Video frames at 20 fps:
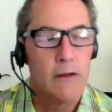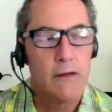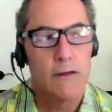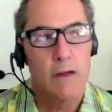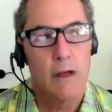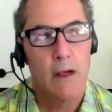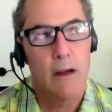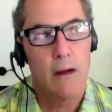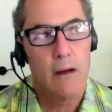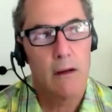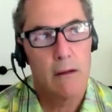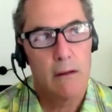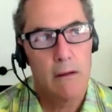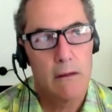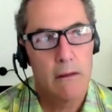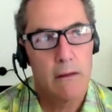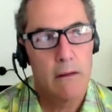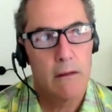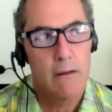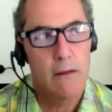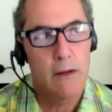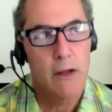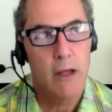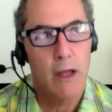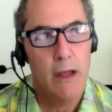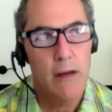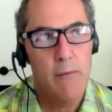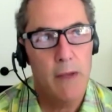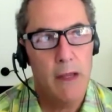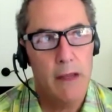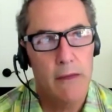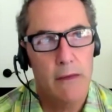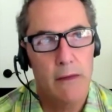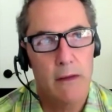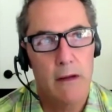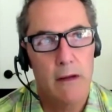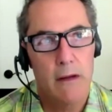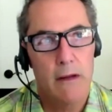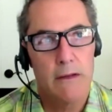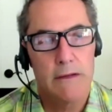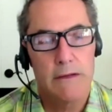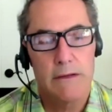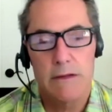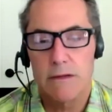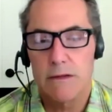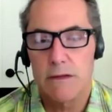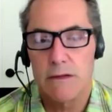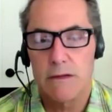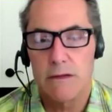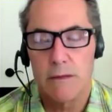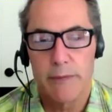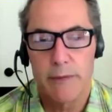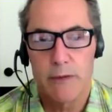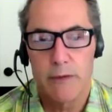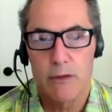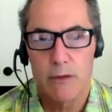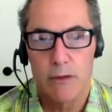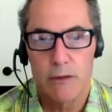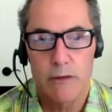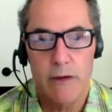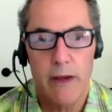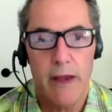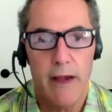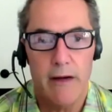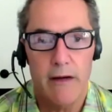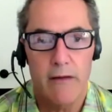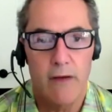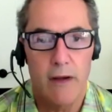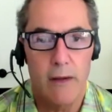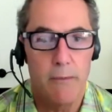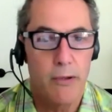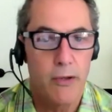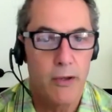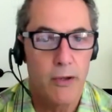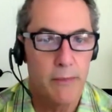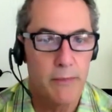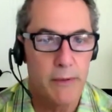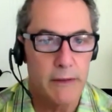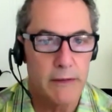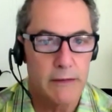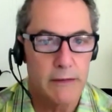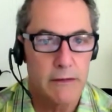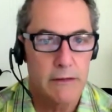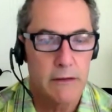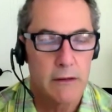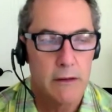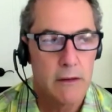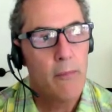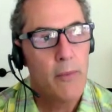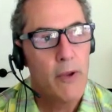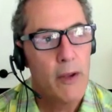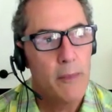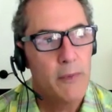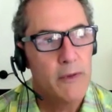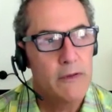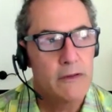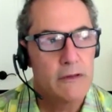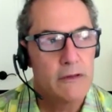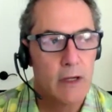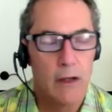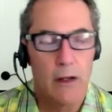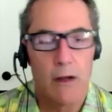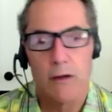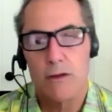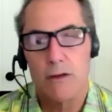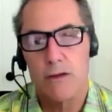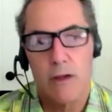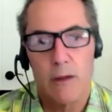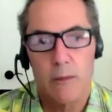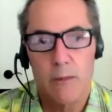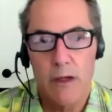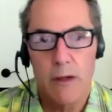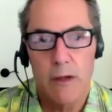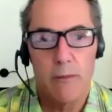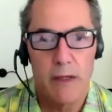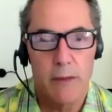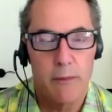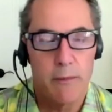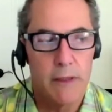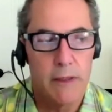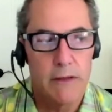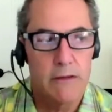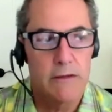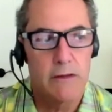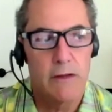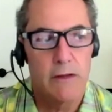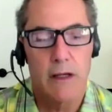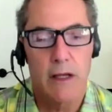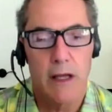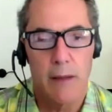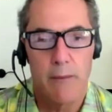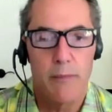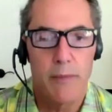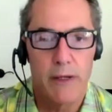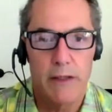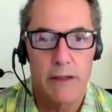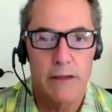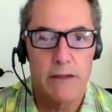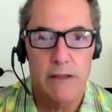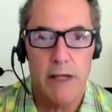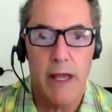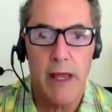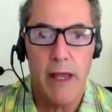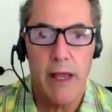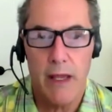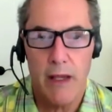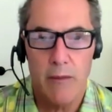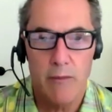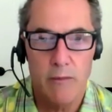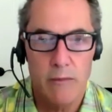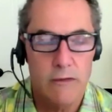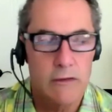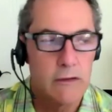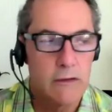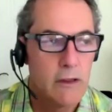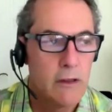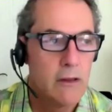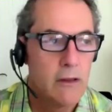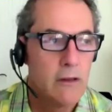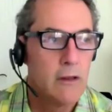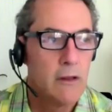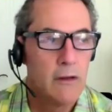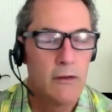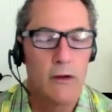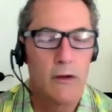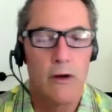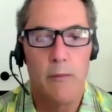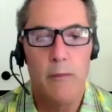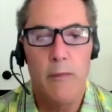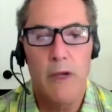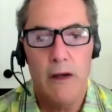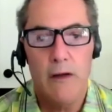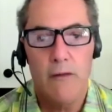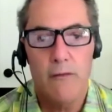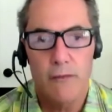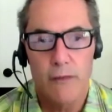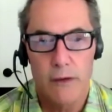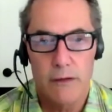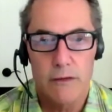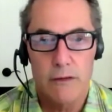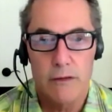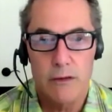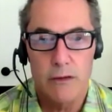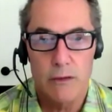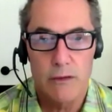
So the code method is just a simple tool to activate purpose. Purpose is a long-term commitment to accomplish aims that are meaningful to